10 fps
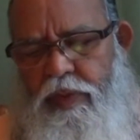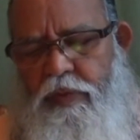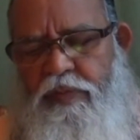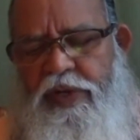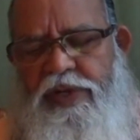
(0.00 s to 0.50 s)

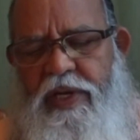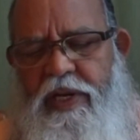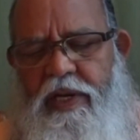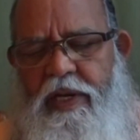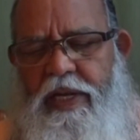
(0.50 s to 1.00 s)
The
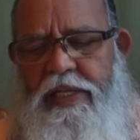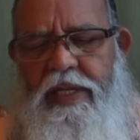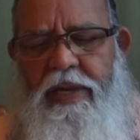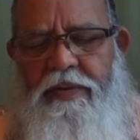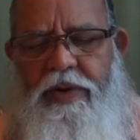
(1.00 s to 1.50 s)
vision is
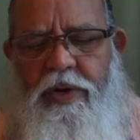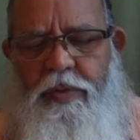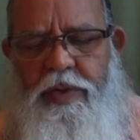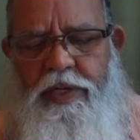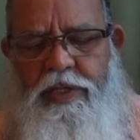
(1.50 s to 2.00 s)
given
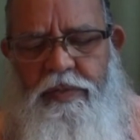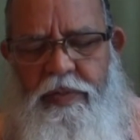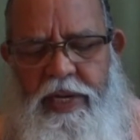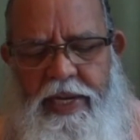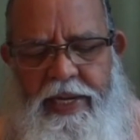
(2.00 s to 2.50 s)
to us
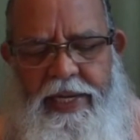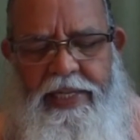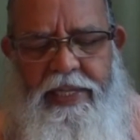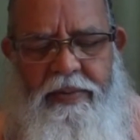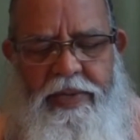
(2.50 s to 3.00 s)
by
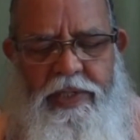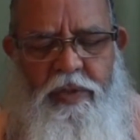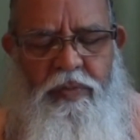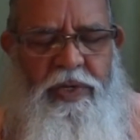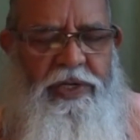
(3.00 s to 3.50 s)

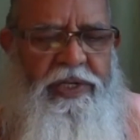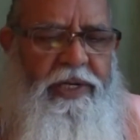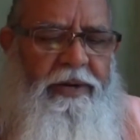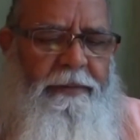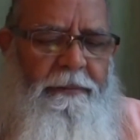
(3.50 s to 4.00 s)
Ishavasya Upanishad.